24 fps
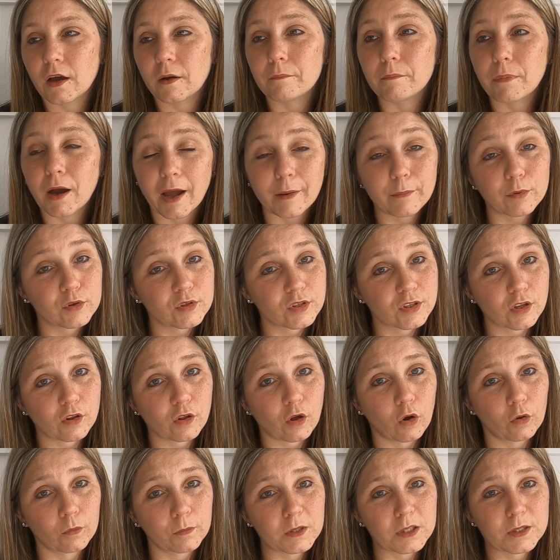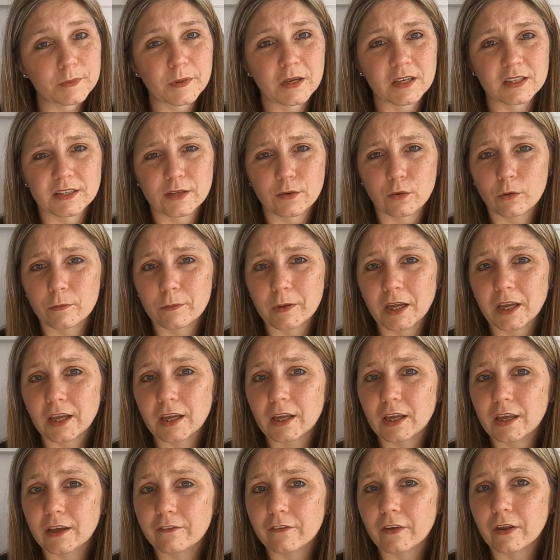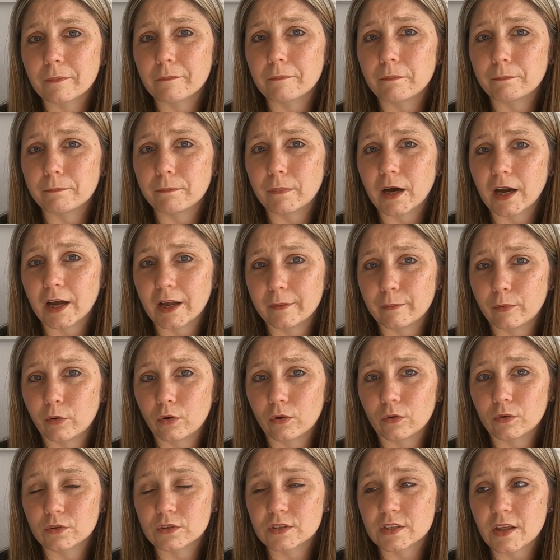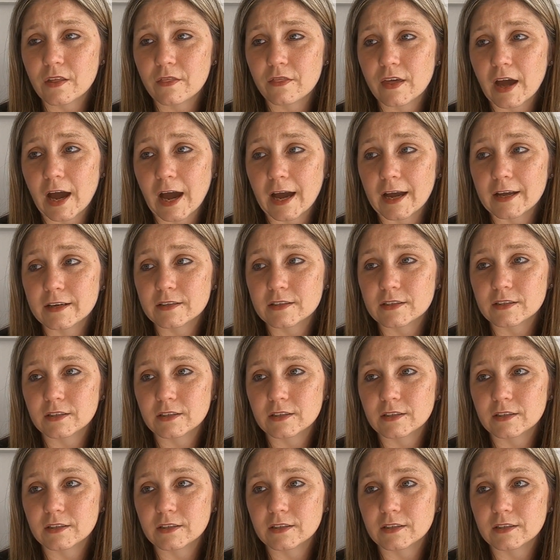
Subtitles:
Bibles to the homeless because they were being given Bibles that